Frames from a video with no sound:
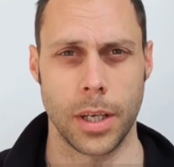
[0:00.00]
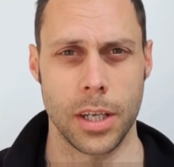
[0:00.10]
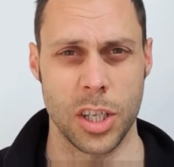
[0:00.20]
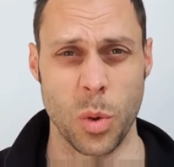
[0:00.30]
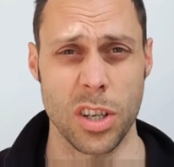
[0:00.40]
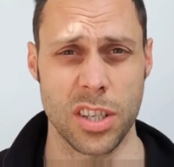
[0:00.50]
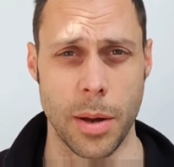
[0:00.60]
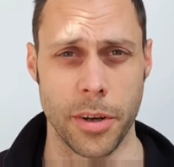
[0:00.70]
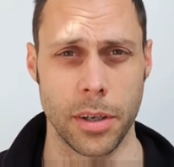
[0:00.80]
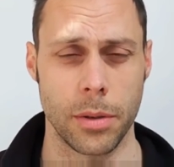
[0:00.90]
So our
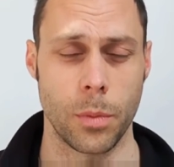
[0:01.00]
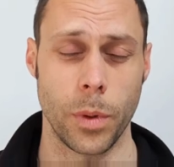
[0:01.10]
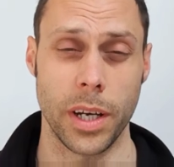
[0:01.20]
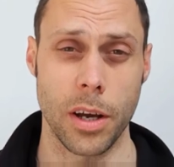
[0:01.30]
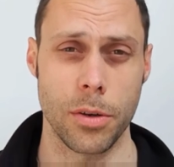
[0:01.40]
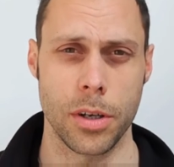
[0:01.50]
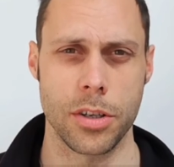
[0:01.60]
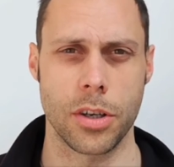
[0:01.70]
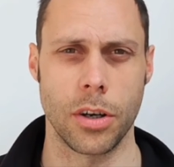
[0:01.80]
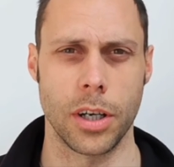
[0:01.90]
stomach, we know,
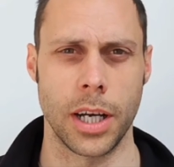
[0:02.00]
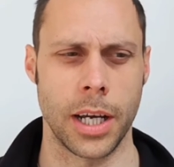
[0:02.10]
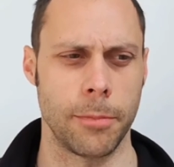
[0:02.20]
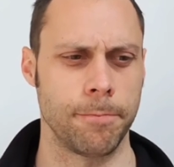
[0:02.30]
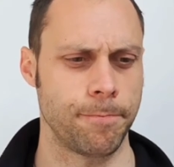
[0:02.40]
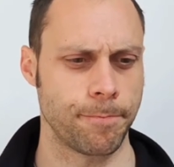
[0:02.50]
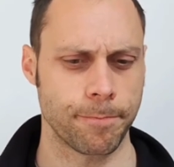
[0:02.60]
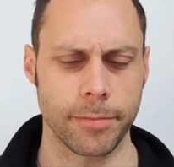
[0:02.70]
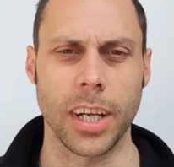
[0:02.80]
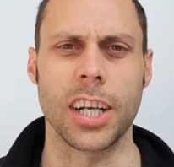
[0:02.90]
has got
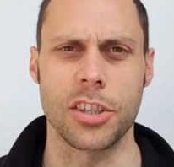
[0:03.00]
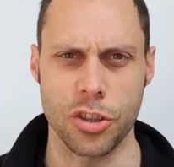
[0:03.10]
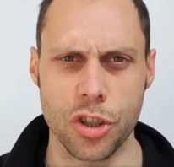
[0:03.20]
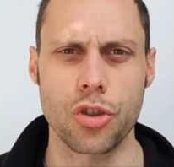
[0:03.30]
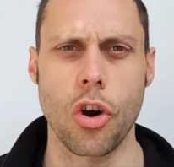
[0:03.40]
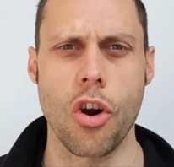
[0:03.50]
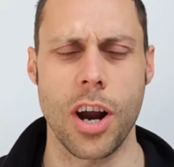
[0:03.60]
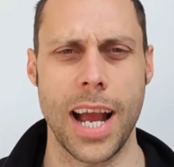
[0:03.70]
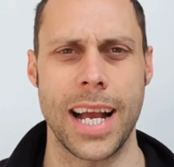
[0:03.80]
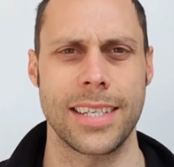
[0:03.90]
a
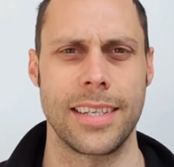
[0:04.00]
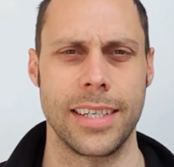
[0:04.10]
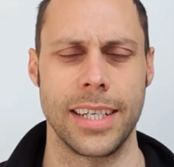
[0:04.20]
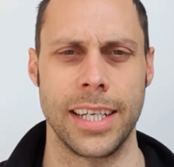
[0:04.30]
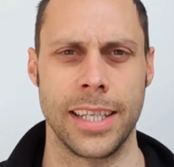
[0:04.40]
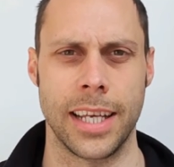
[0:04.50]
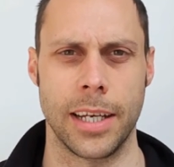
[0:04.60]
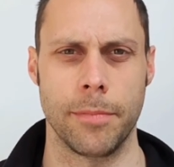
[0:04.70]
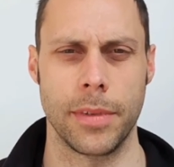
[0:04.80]
strong acid in there.